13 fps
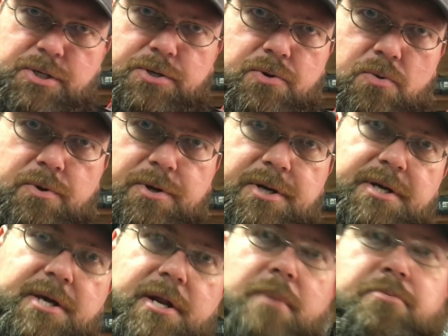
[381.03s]
I knew I wanted to
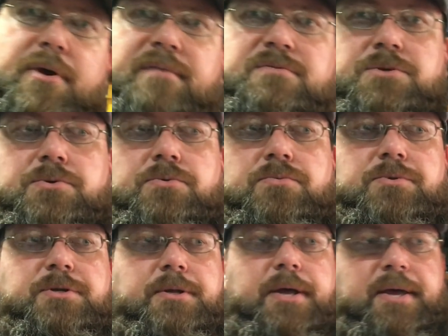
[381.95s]
get up rev
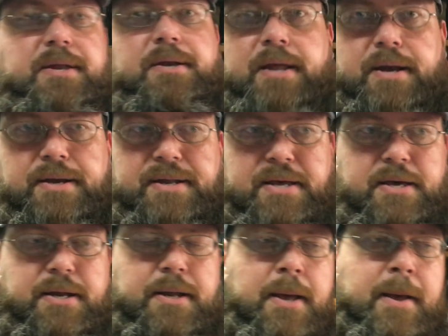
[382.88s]
tuned, and did.